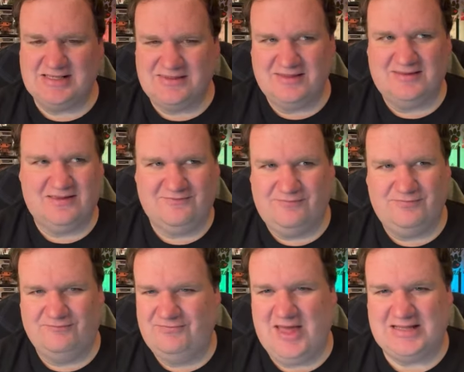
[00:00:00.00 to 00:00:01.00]
I think
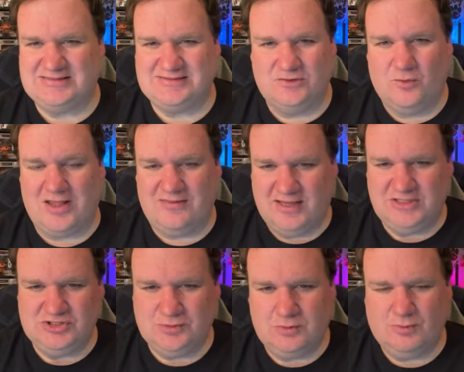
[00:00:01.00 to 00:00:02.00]
that's the way they
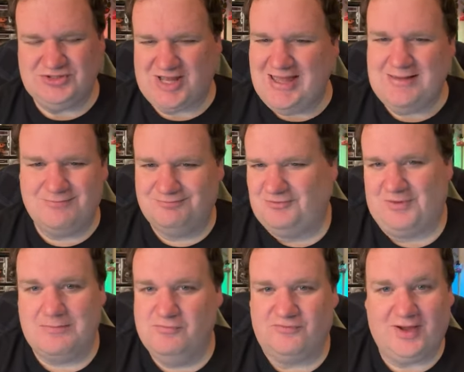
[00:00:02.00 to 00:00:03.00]
do it, which I
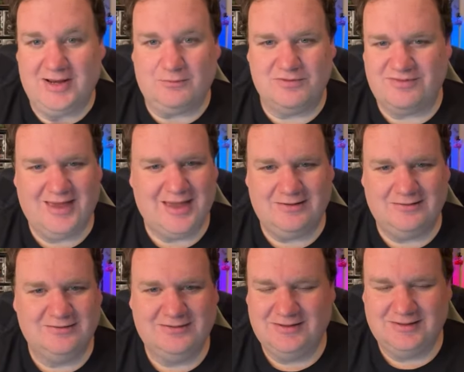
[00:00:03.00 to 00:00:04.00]
am fine with that,
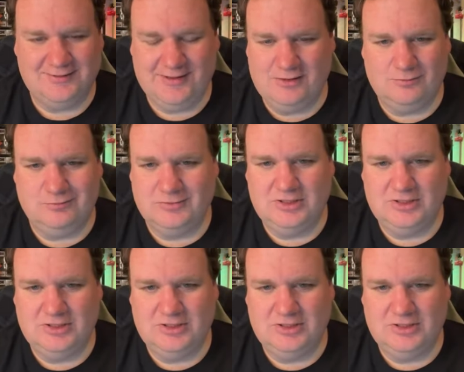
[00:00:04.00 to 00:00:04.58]
you know?